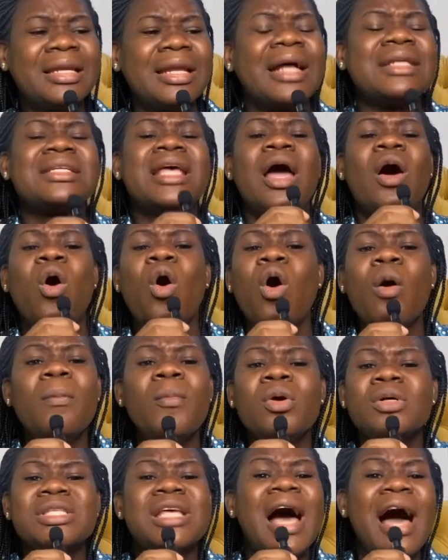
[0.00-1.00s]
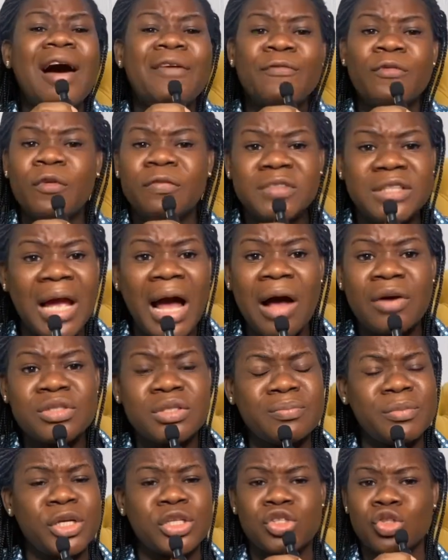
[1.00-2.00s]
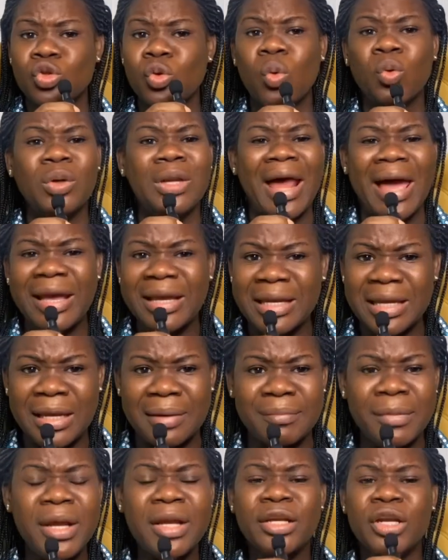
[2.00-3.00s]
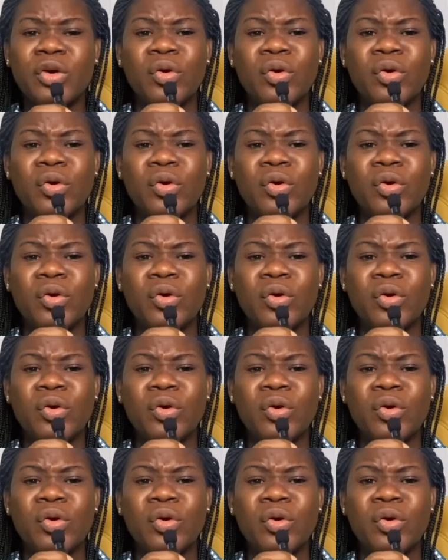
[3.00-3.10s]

that almost half of the housemates don't like him?